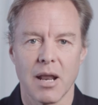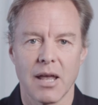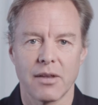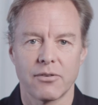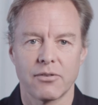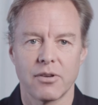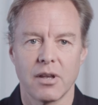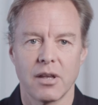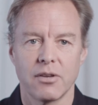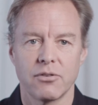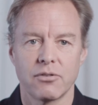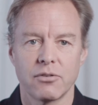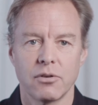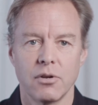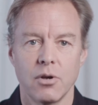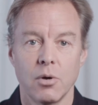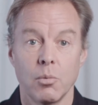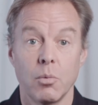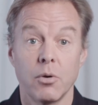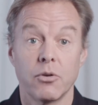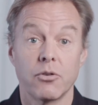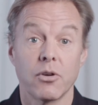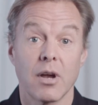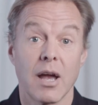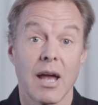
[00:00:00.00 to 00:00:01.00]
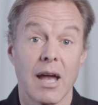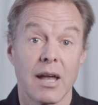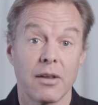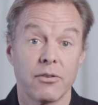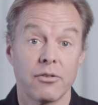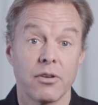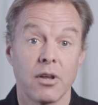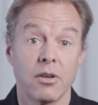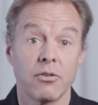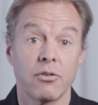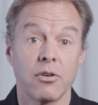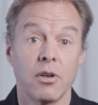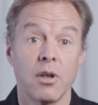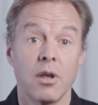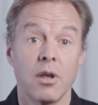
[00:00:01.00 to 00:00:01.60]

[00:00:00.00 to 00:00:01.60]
assets, which are assets